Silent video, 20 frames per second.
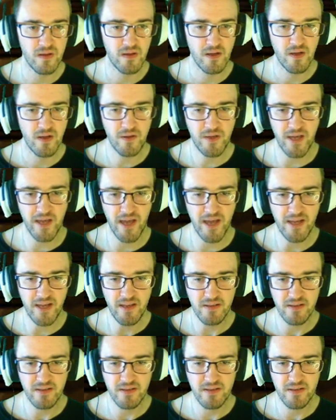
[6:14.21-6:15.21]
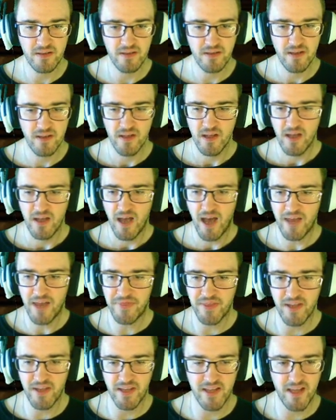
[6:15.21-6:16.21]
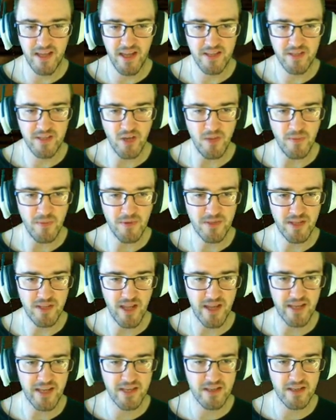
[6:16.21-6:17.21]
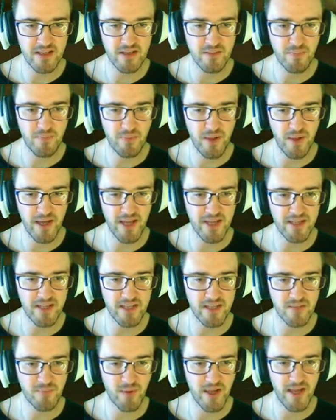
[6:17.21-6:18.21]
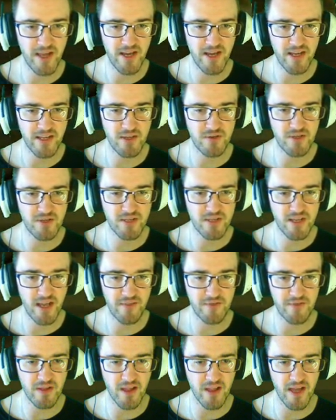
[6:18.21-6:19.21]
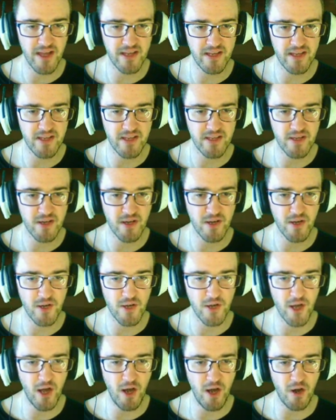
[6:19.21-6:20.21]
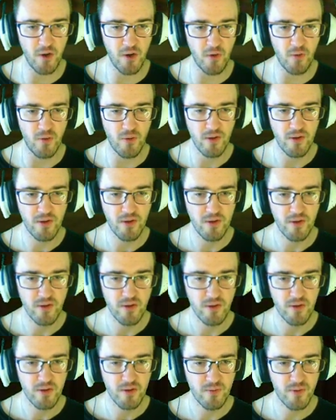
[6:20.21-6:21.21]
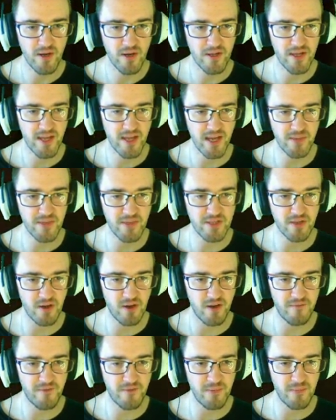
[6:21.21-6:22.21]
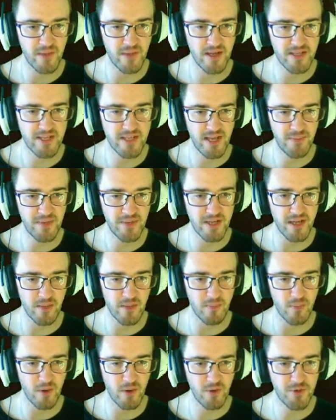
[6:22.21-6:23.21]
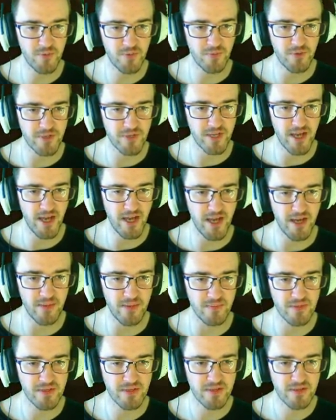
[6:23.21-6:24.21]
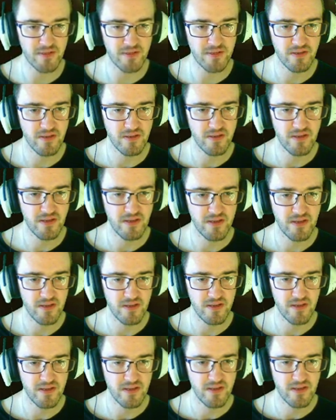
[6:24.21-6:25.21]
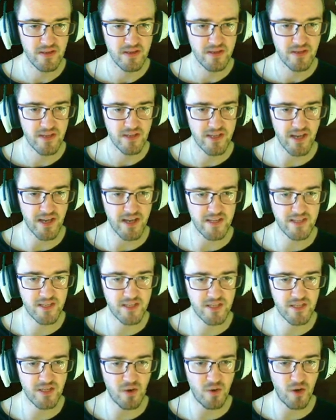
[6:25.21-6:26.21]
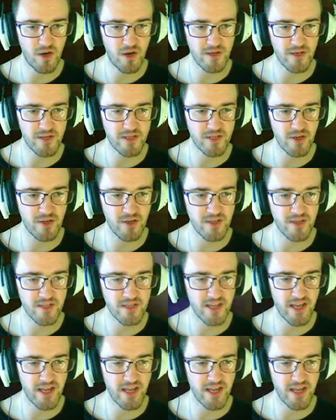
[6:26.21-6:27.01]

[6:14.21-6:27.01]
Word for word: Okay. I it's almost like playing this planet, you just have to, like, know where the enemies are from attempting it multiple times. God, it's so hard to turn this thing